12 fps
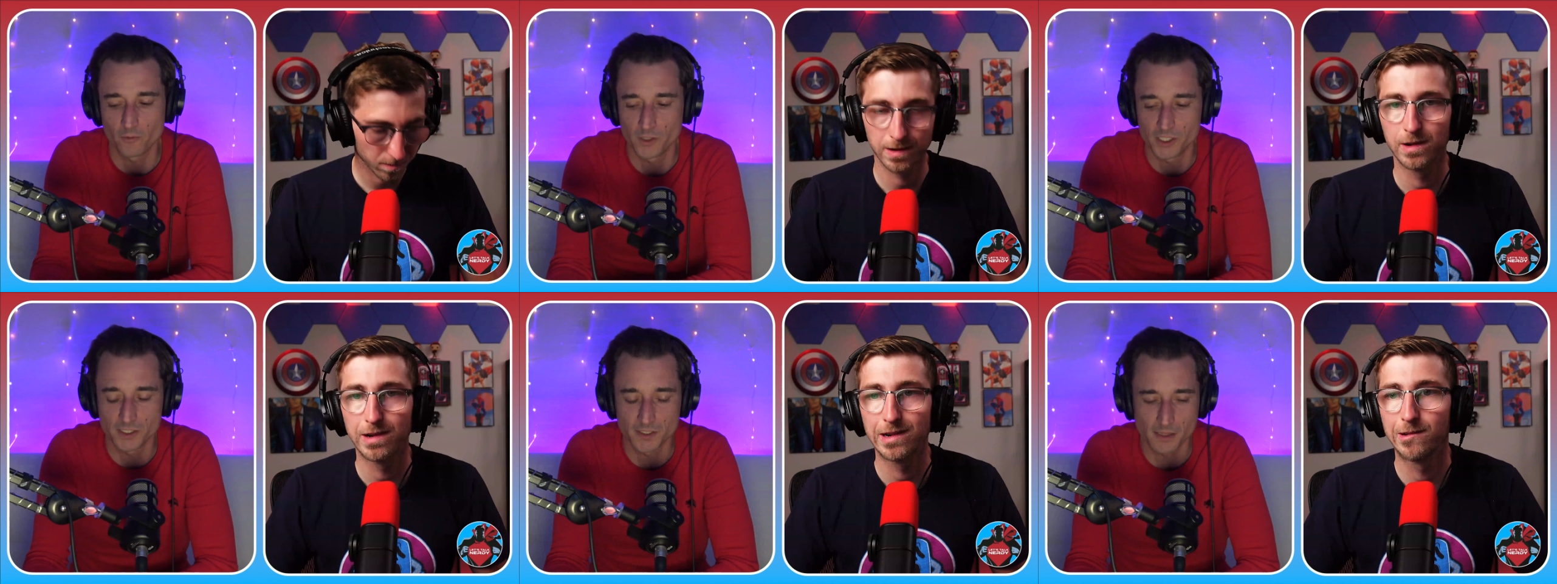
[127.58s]
Speaker 1: which
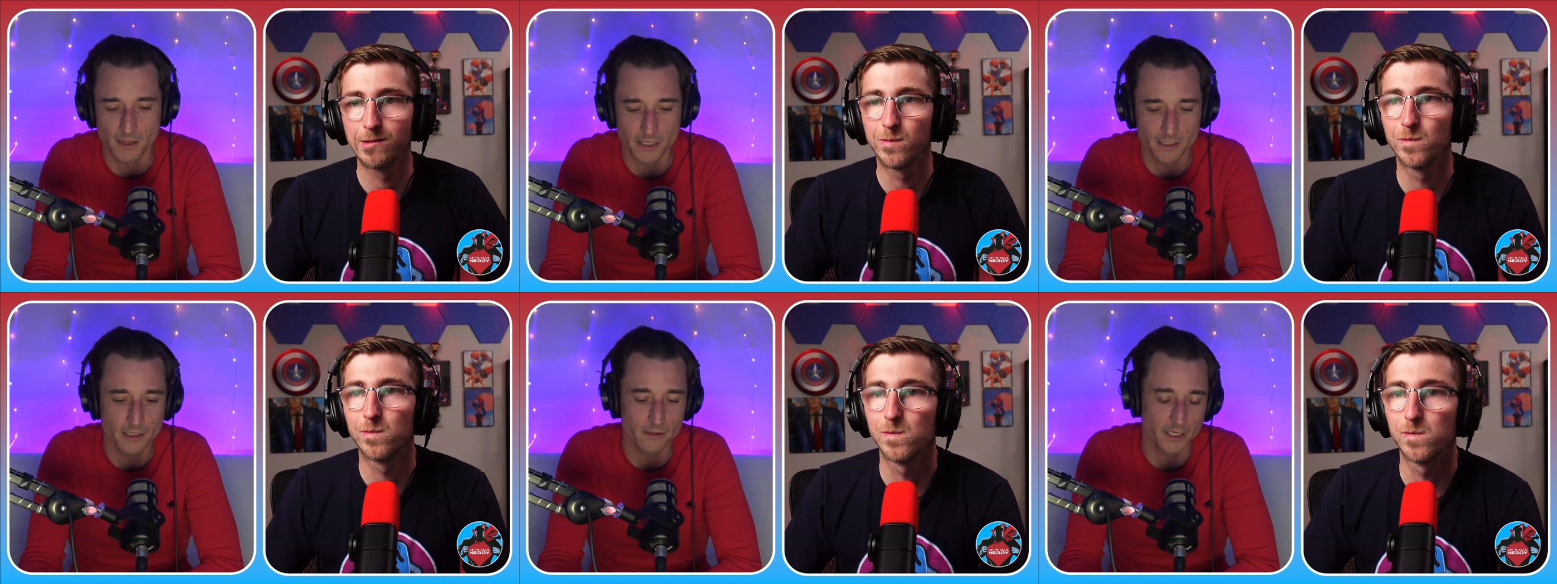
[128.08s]
is a thing
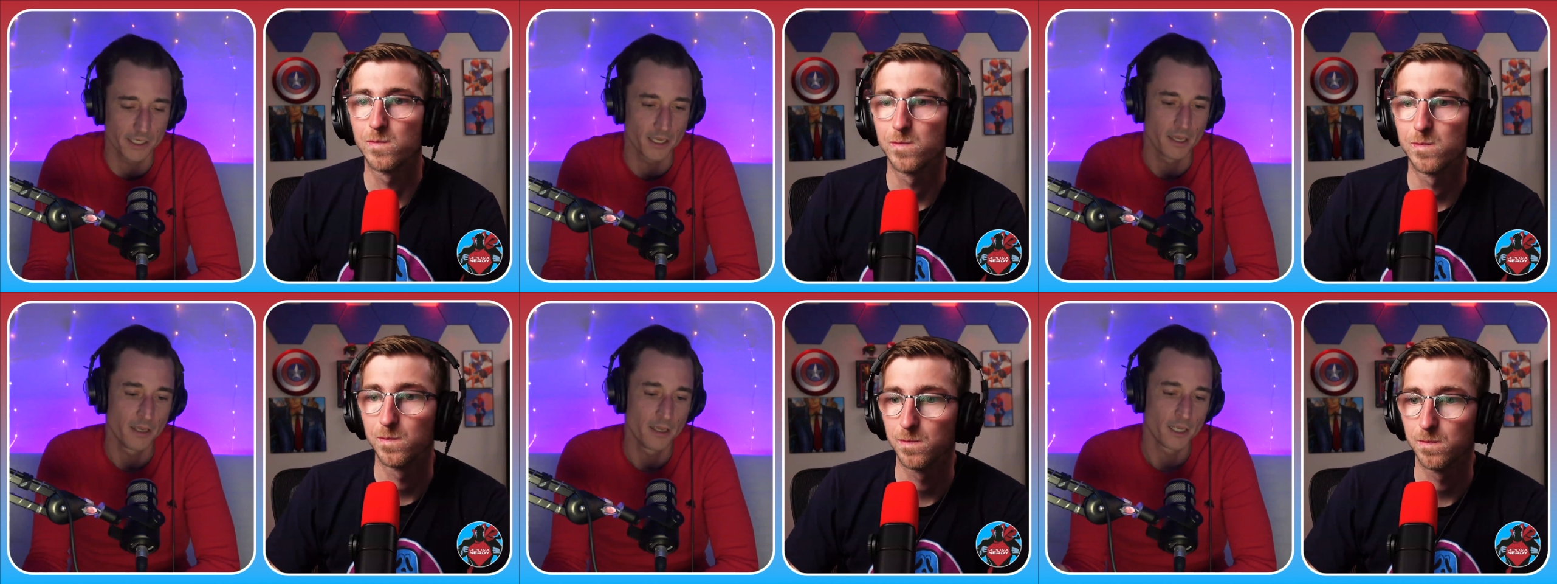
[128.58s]
that like
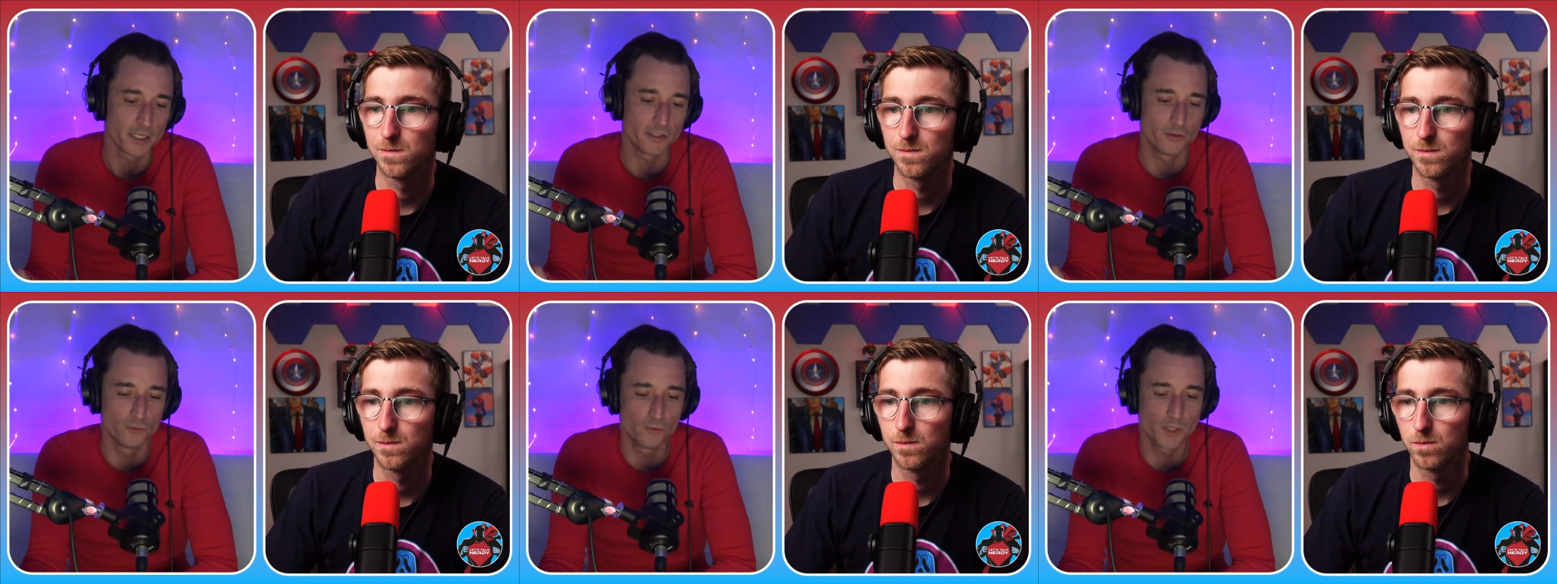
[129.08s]

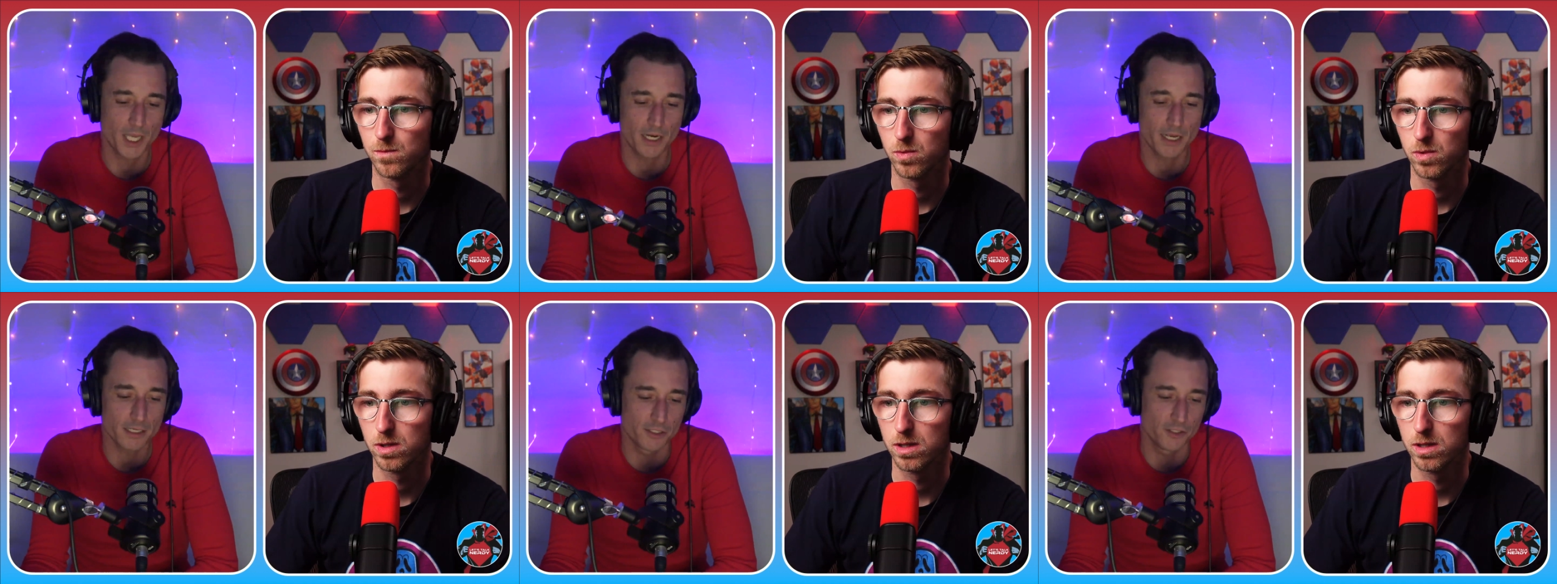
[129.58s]
you
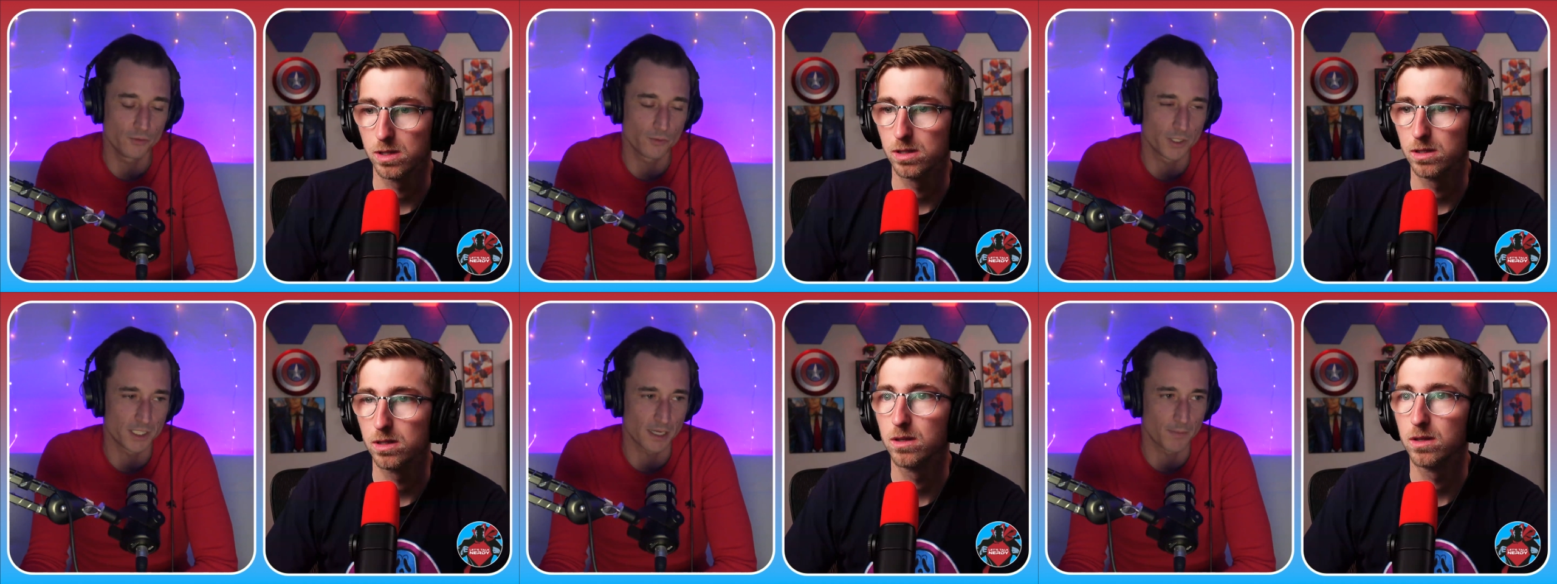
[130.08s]
cannot do in
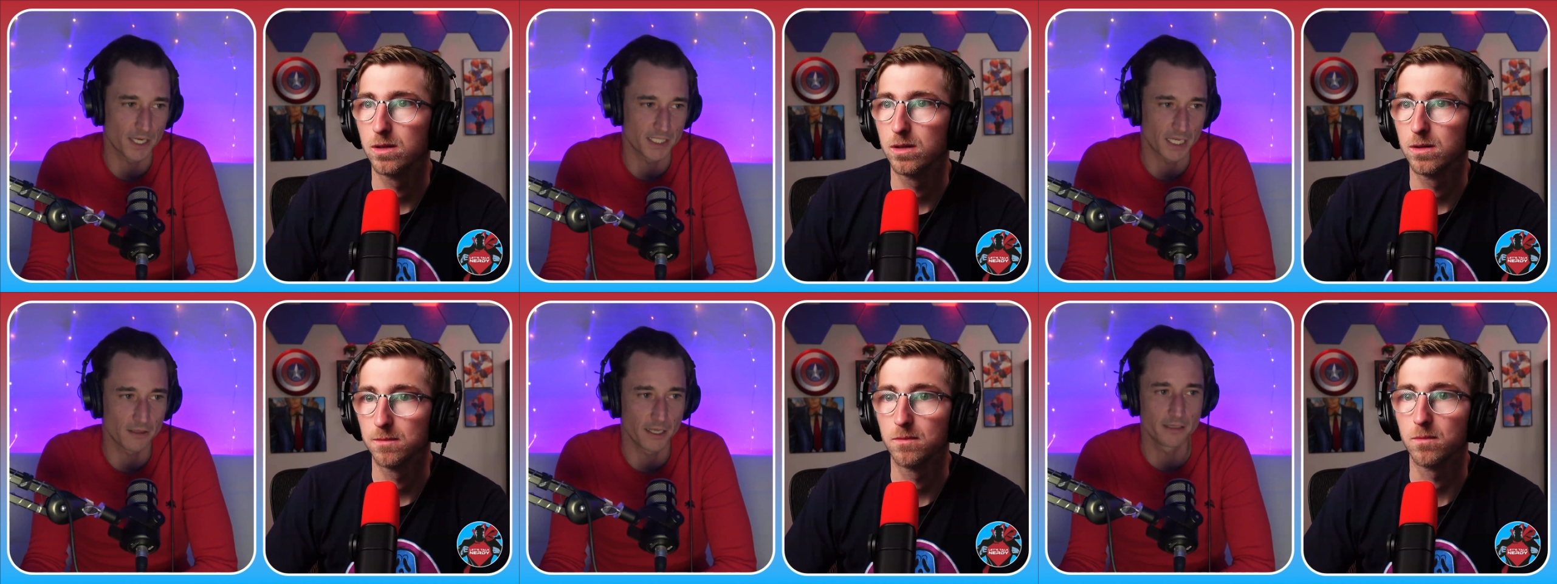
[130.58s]
Dead by Daylight.